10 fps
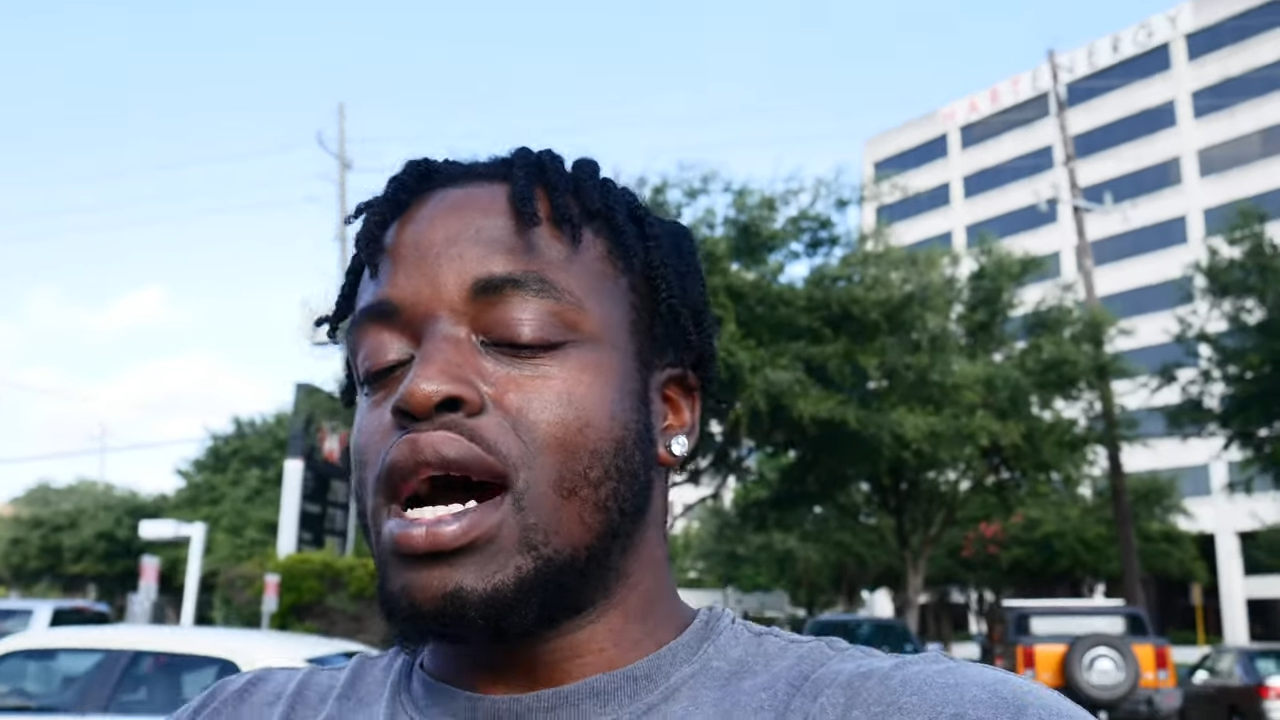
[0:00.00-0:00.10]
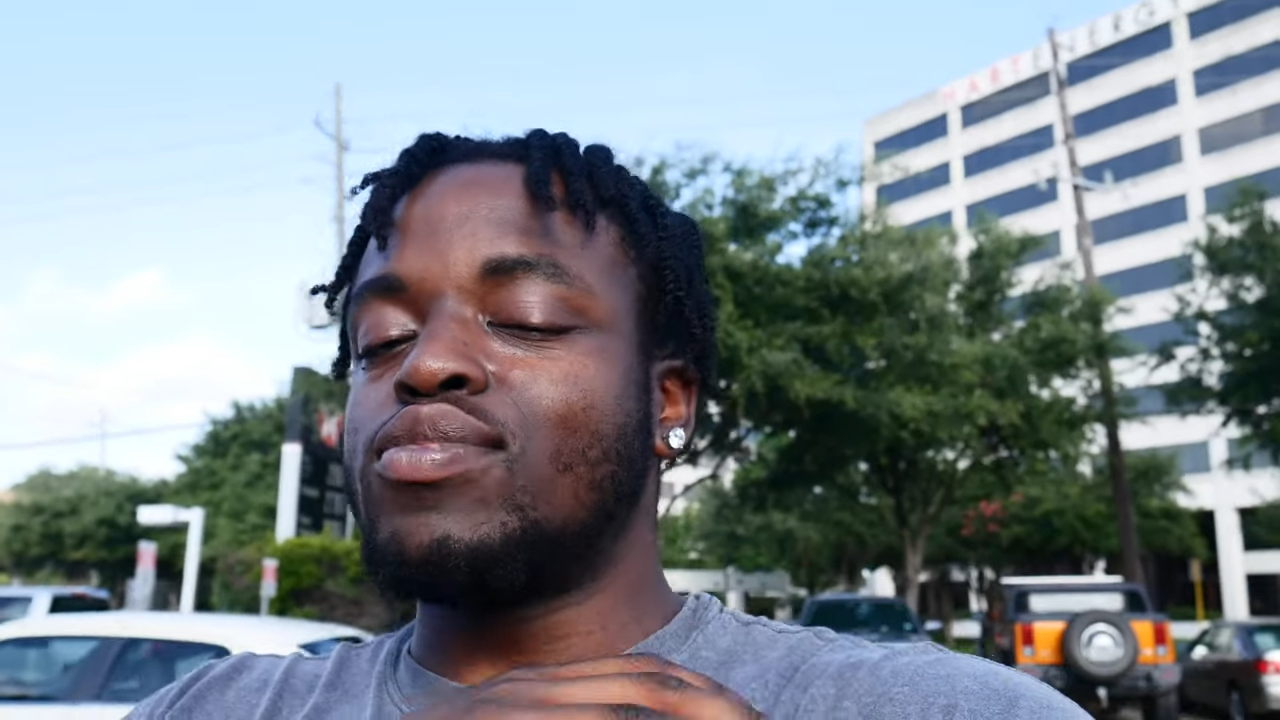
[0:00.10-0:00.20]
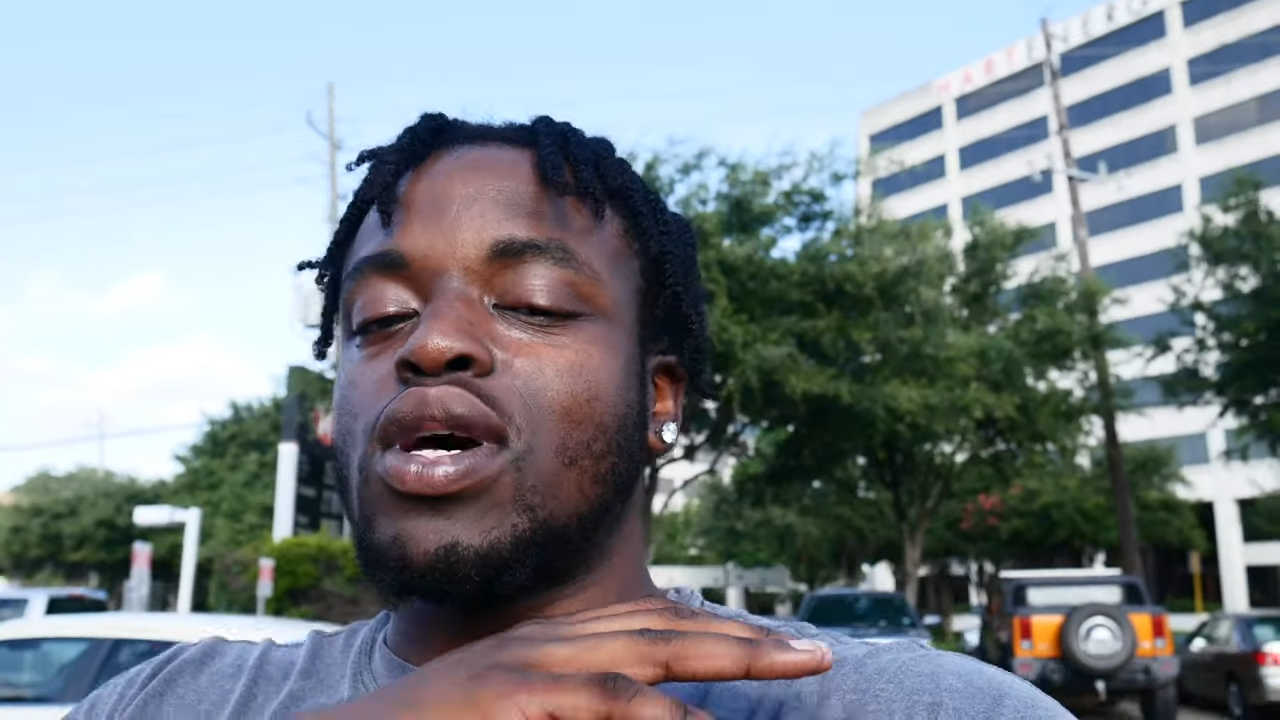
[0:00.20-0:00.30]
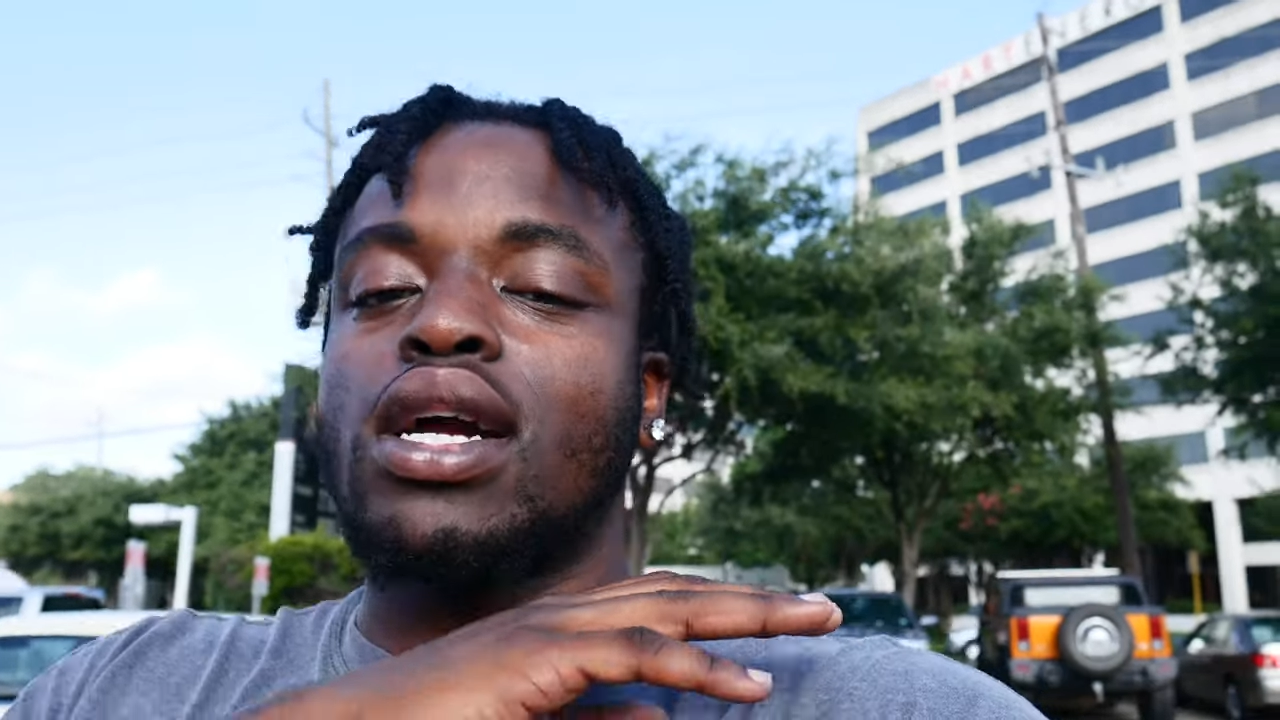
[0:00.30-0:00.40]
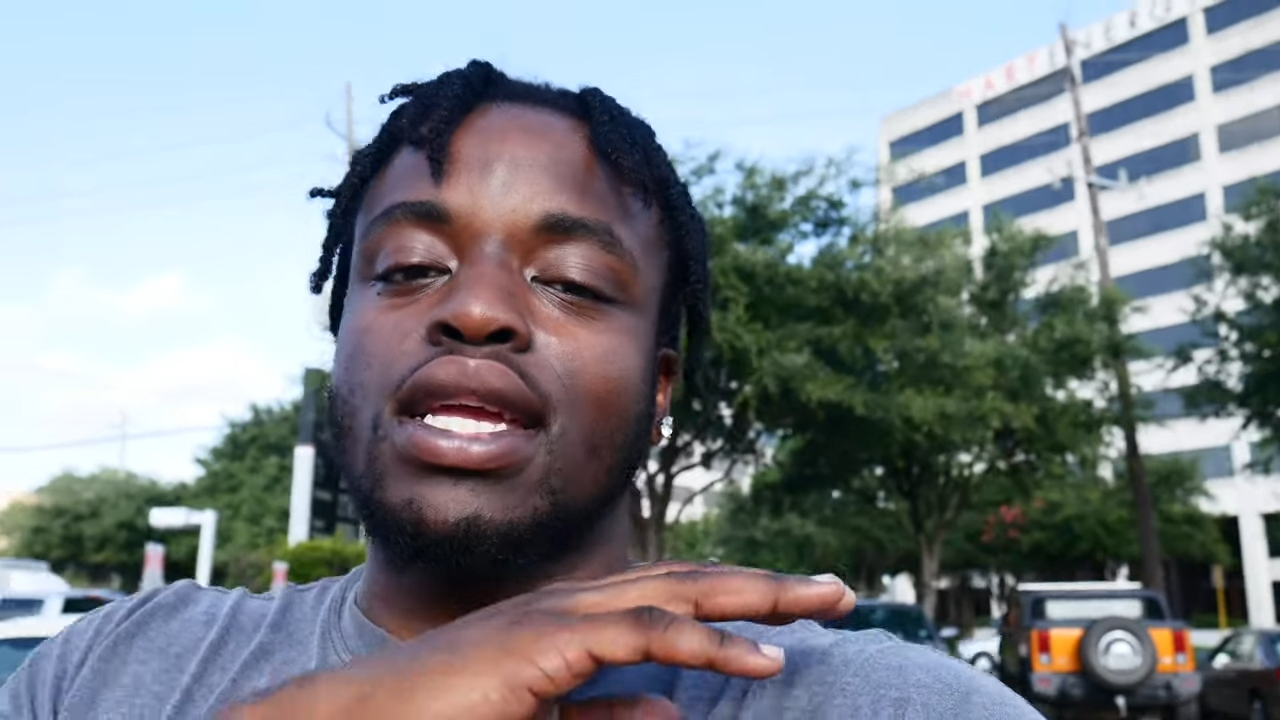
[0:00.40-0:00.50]
I'm
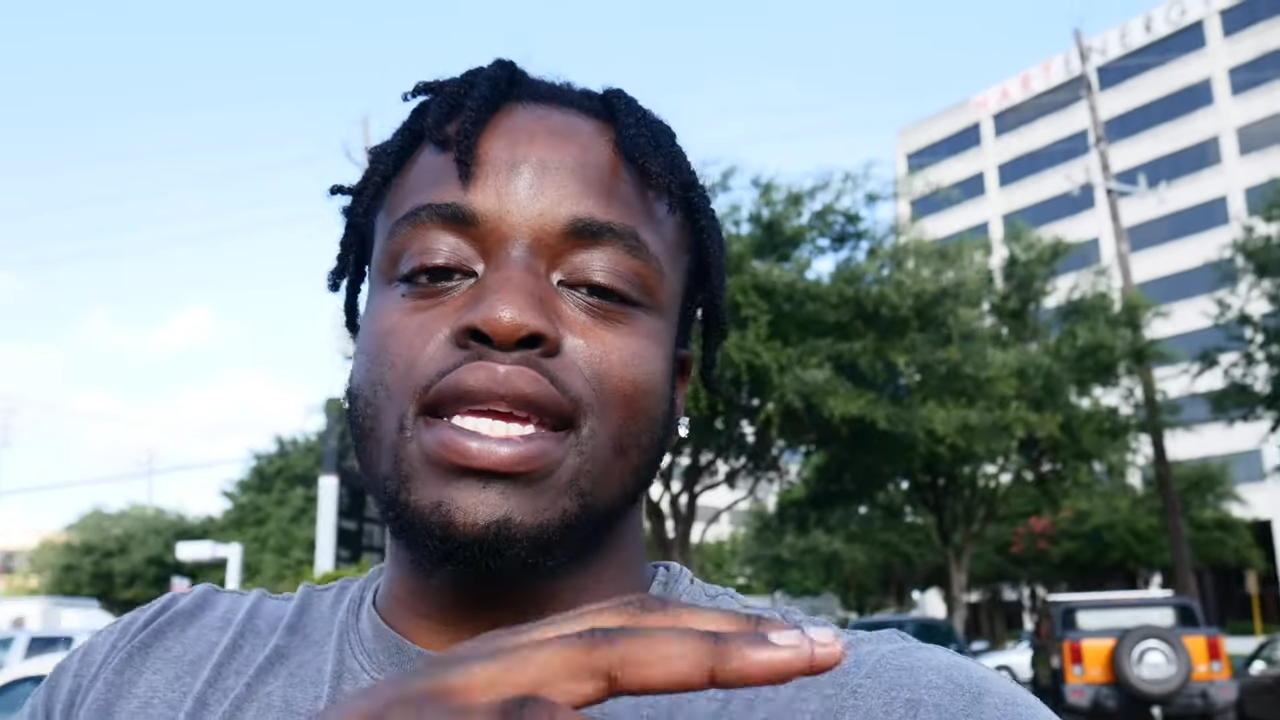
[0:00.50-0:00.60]
talking